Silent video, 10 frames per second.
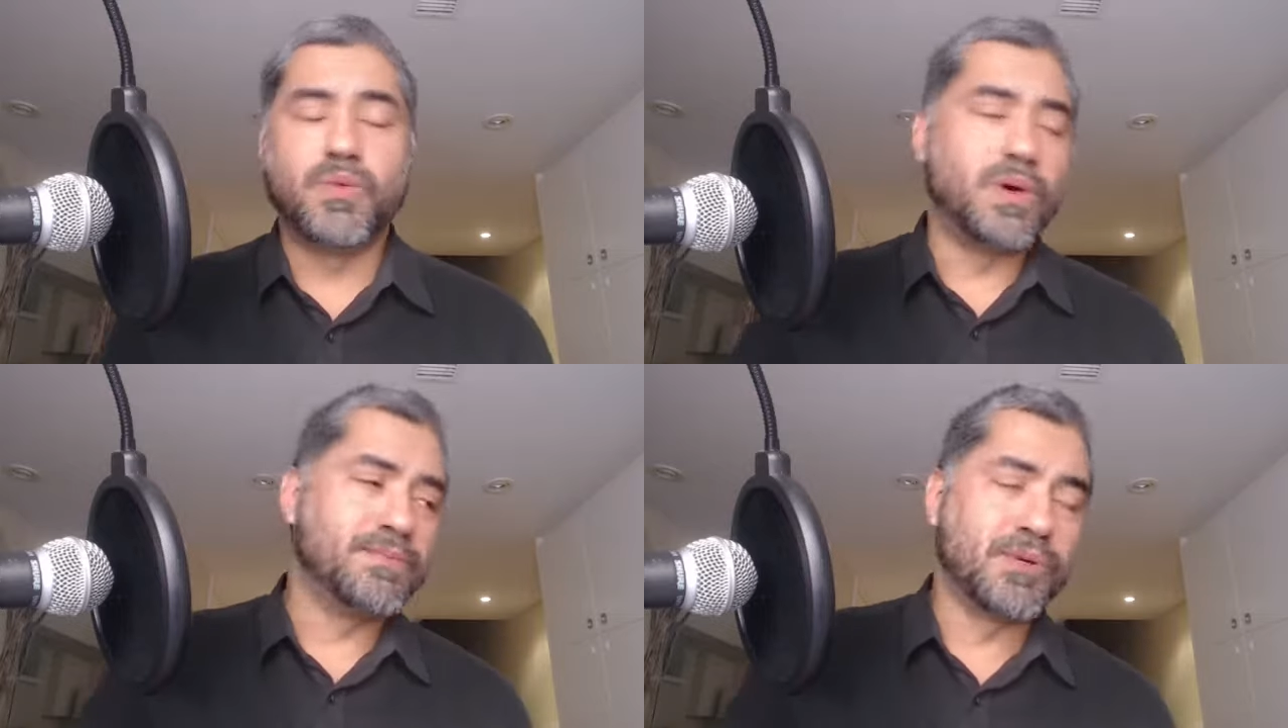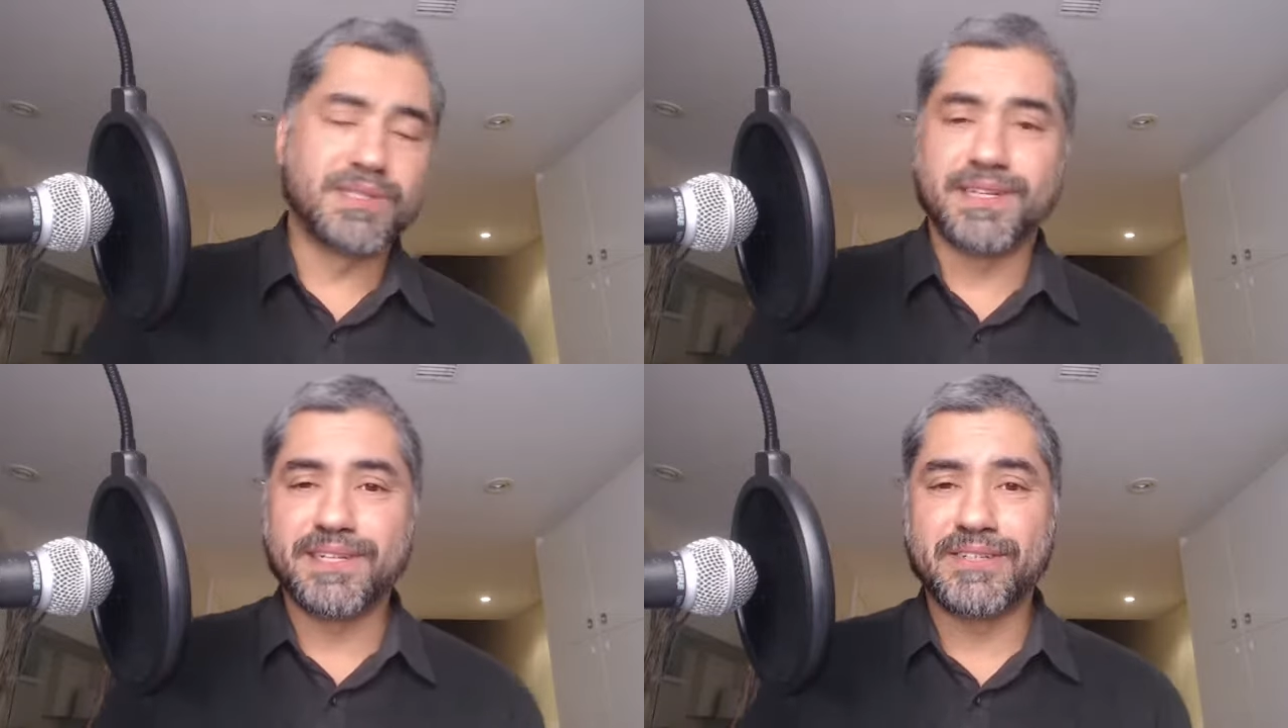One more is
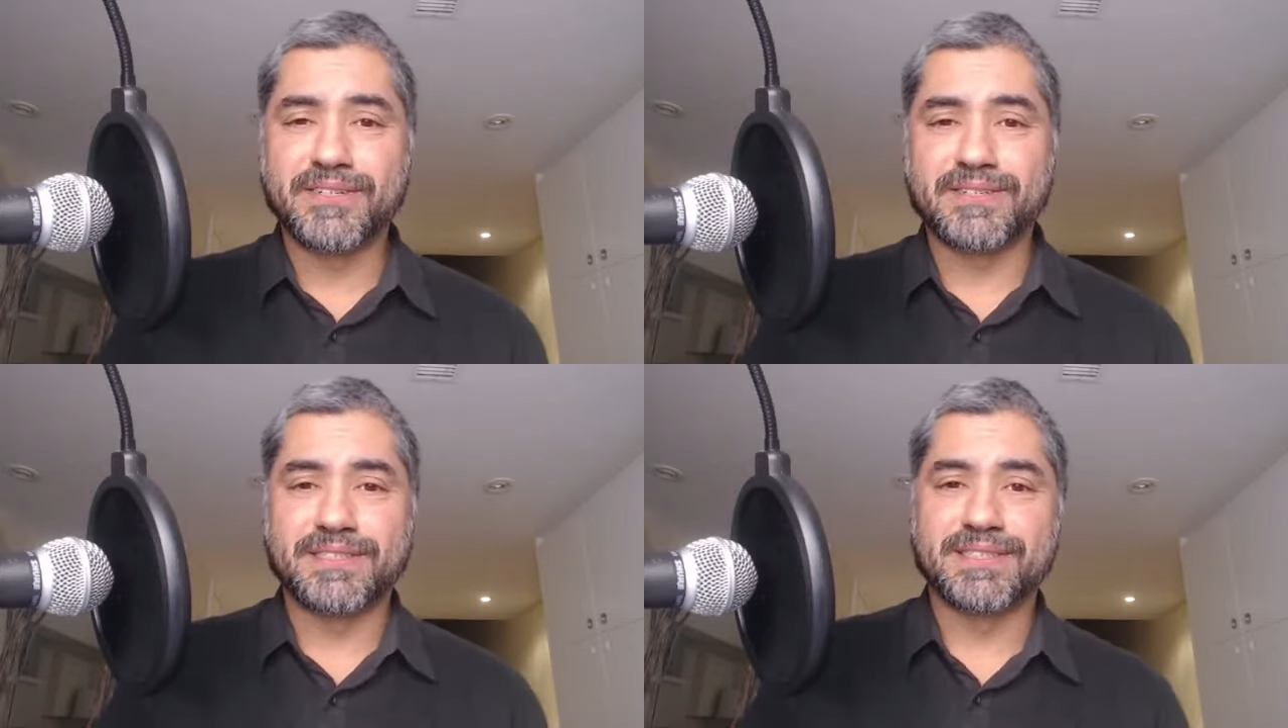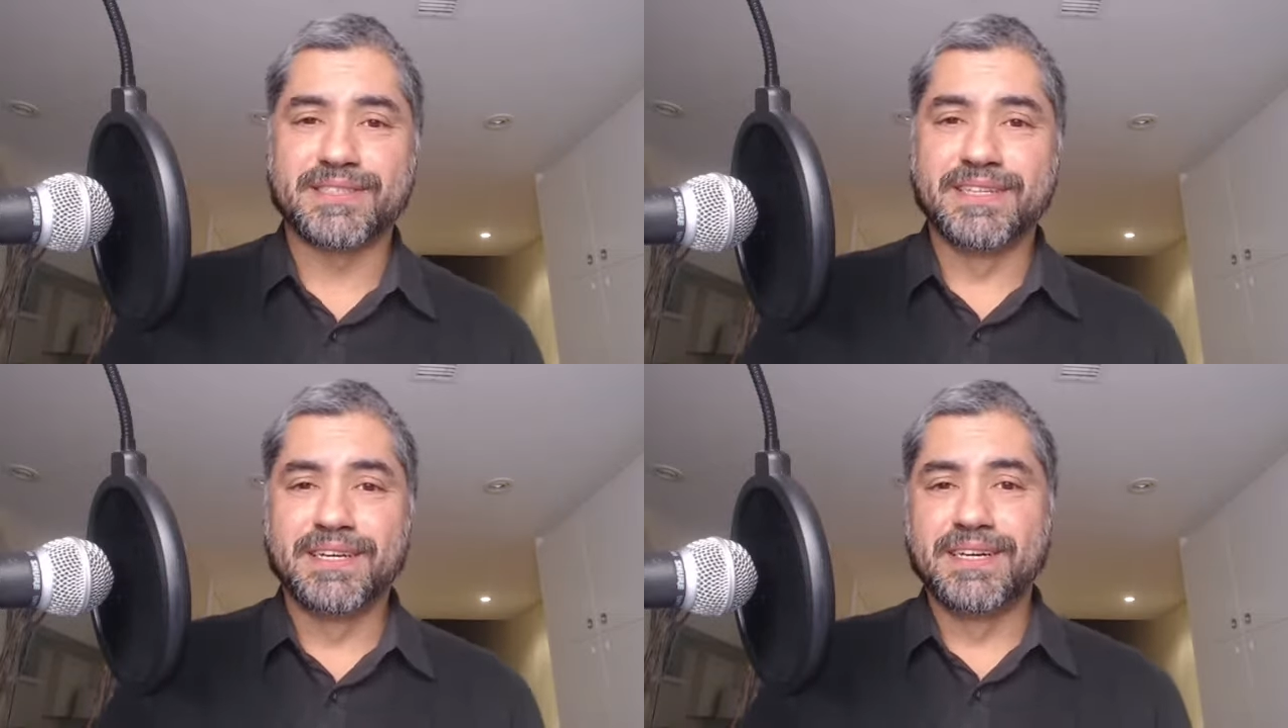not going to hurt.
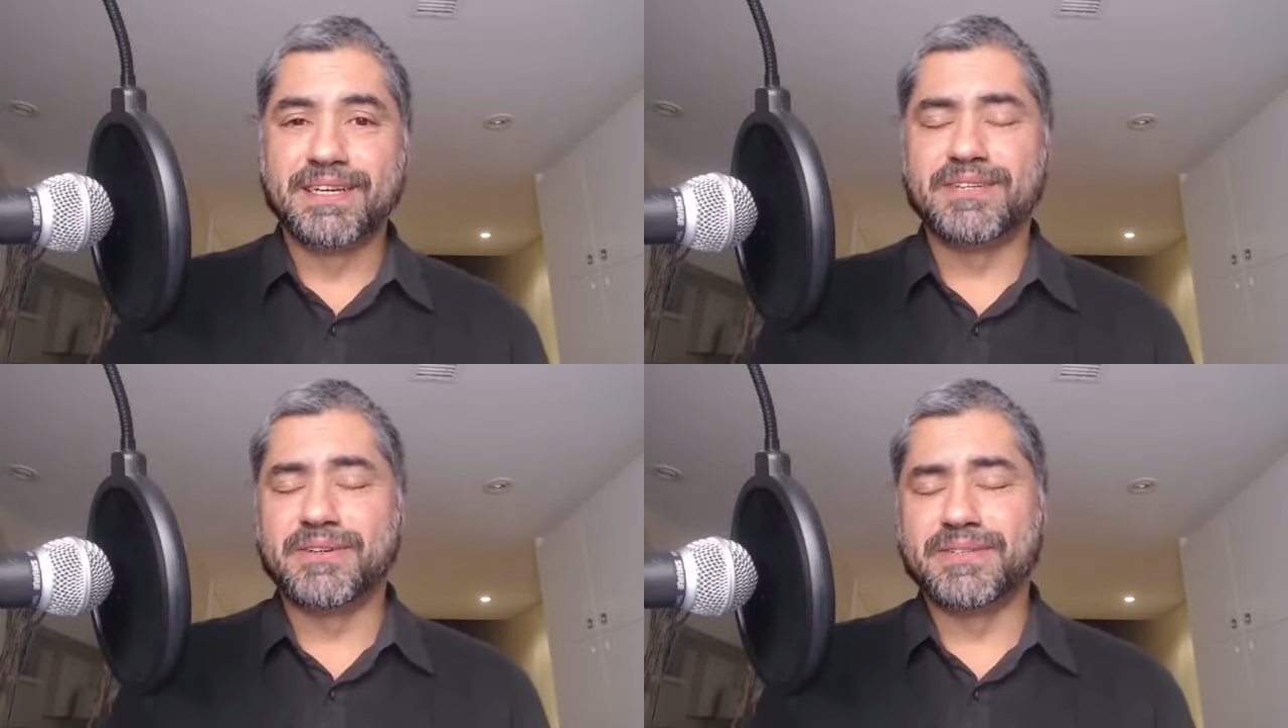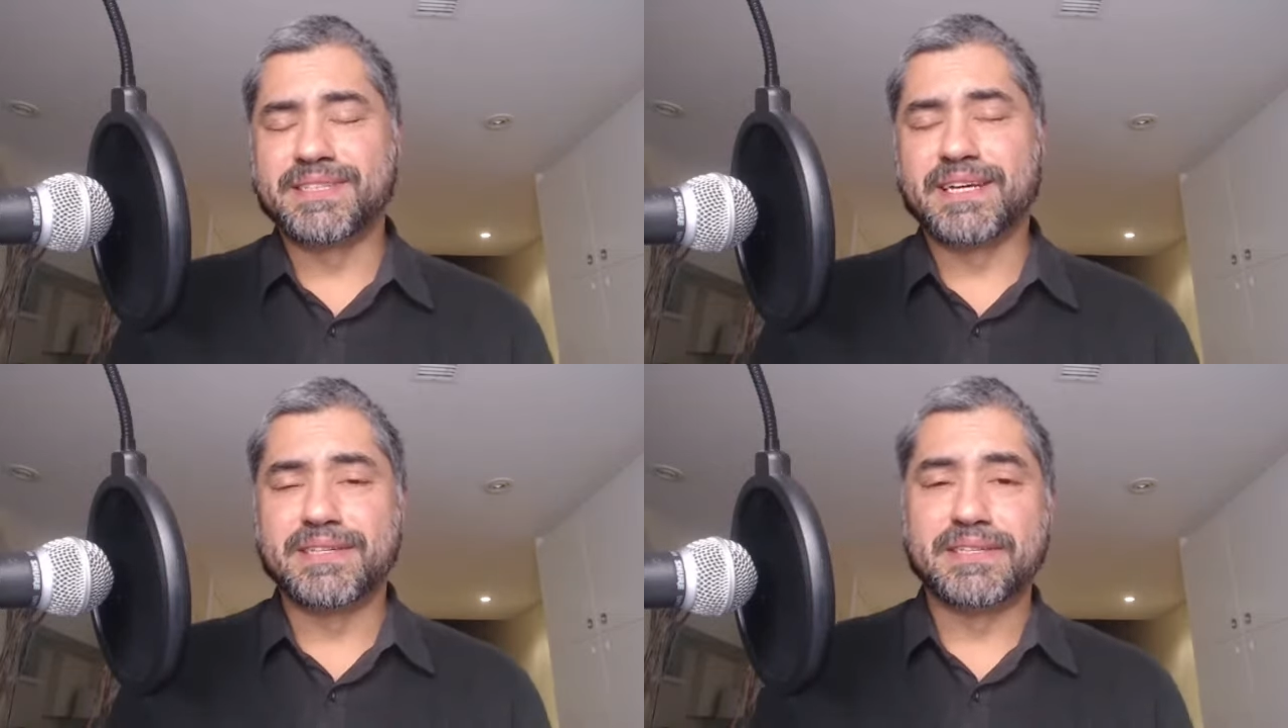It's, it's
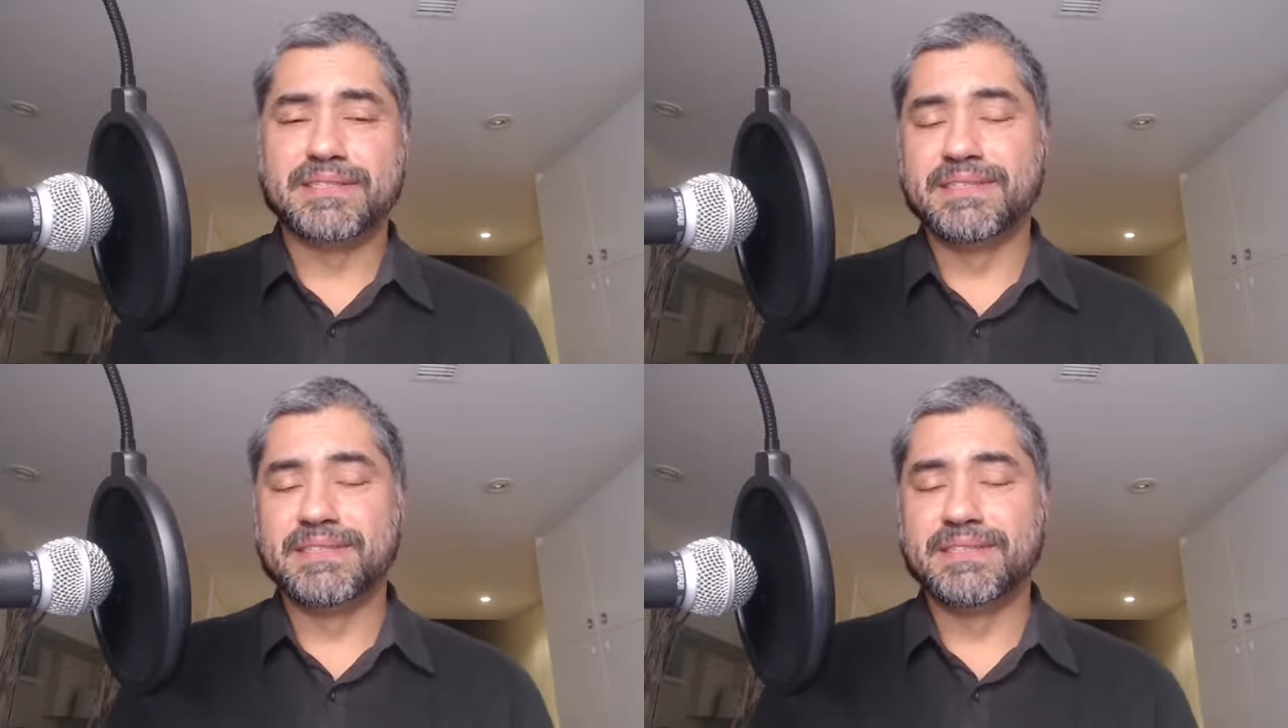kind of